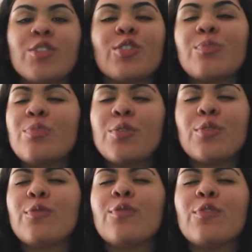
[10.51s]
You're
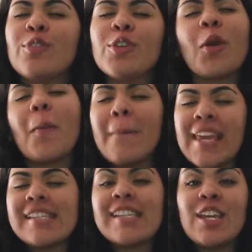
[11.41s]
beautiful, you're
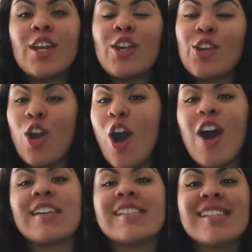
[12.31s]
amazing, and you're
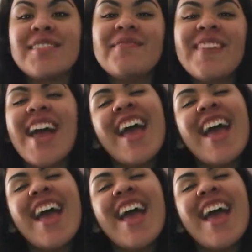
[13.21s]
awesome.